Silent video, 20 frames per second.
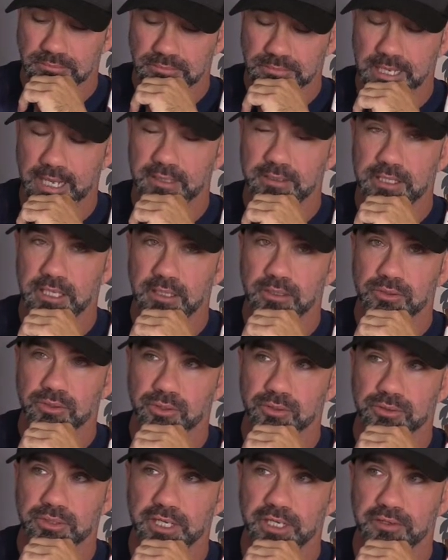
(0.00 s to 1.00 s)

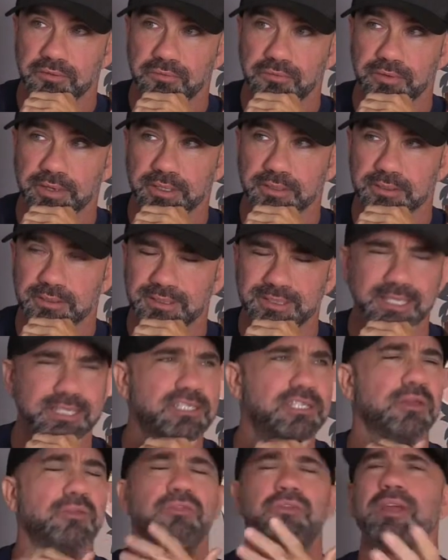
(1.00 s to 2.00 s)
19-13 Finns.
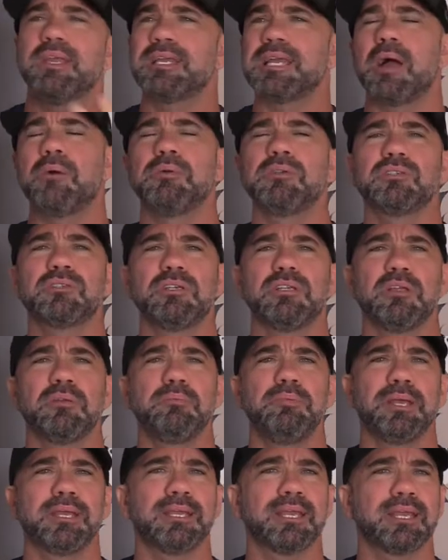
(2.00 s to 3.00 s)
Did you think I was going
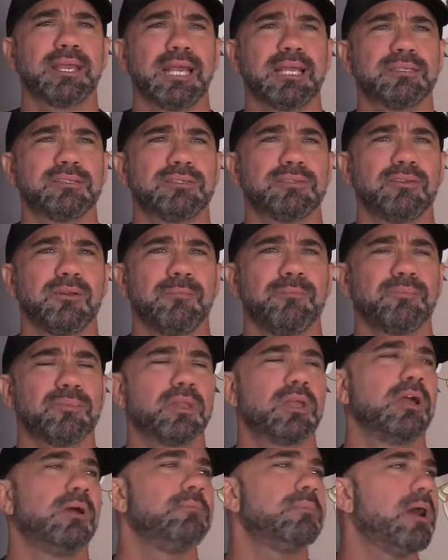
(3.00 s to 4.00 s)
to pick against
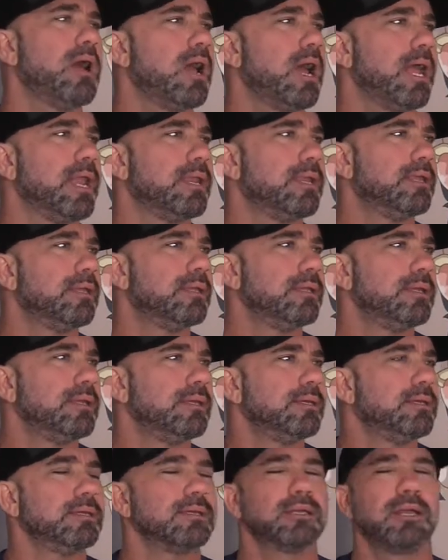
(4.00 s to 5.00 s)
them? Come on.
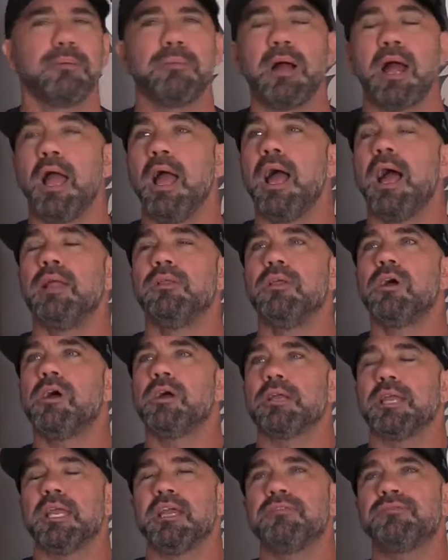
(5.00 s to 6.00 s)
Come on.
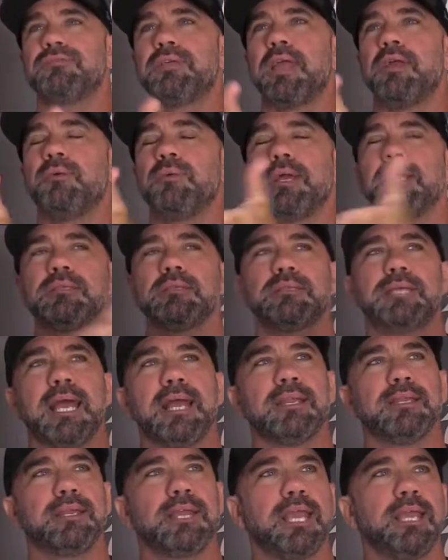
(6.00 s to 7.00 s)
Look, if they win
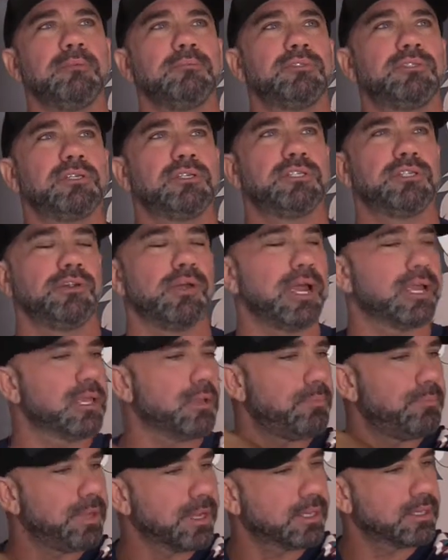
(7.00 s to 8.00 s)
10 games this year, I
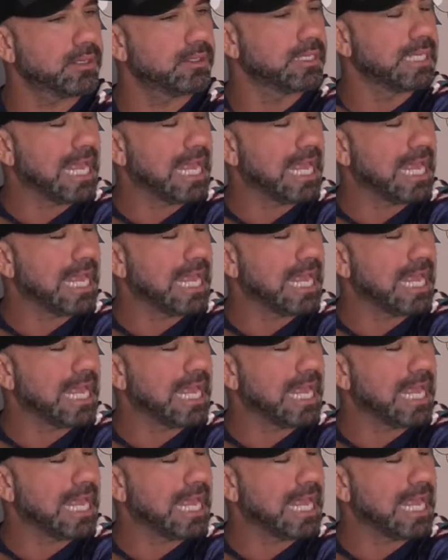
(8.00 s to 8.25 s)
can pick